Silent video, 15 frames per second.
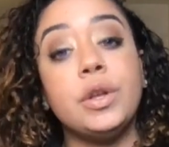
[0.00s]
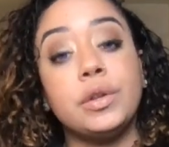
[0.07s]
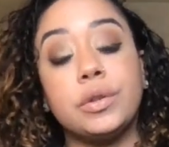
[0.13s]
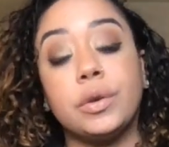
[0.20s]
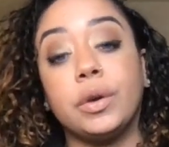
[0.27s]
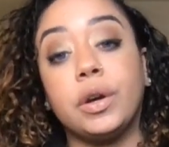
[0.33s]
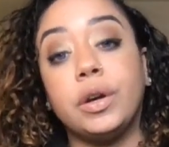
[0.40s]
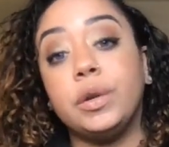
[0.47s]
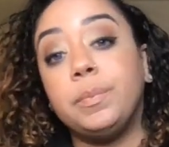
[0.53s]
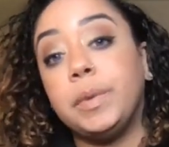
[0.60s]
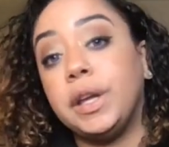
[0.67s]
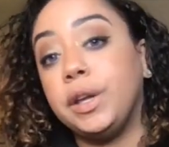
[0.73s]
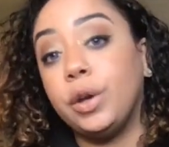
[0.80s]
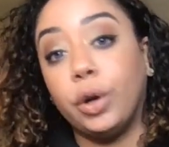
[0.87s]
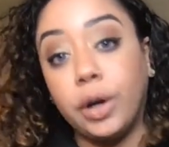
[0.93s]
So it could be
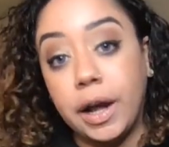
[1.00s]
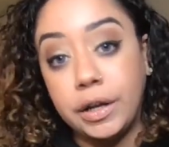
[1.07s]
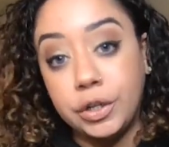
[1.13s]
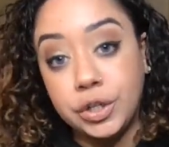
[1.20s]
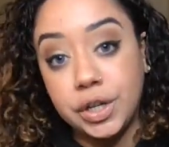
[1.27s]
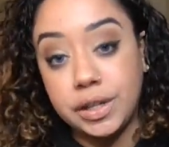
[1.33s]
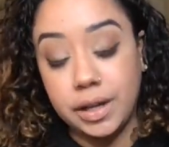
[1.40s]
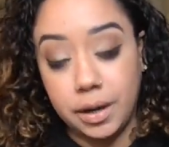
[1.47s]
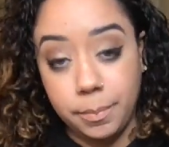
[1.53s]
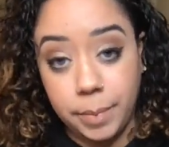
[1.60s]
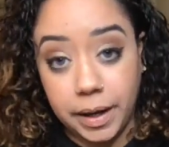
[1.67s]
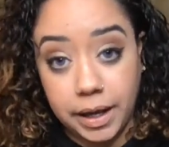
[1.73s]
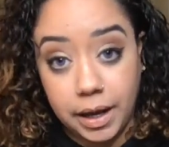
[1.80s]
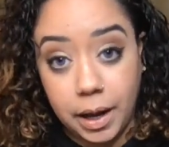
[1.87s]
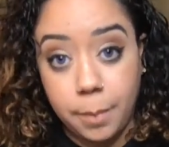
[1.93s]
your energy that I'm
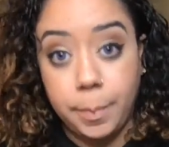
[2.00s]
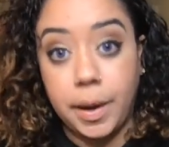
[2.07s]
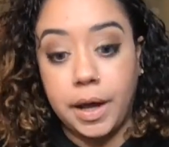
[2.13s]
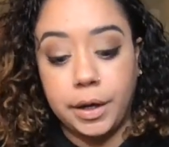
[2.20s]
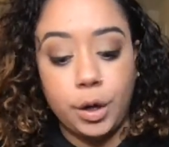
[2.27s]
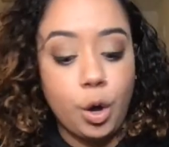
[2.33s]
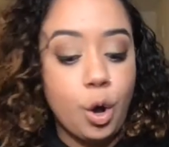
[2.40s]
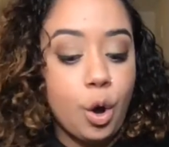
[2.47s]
picking up on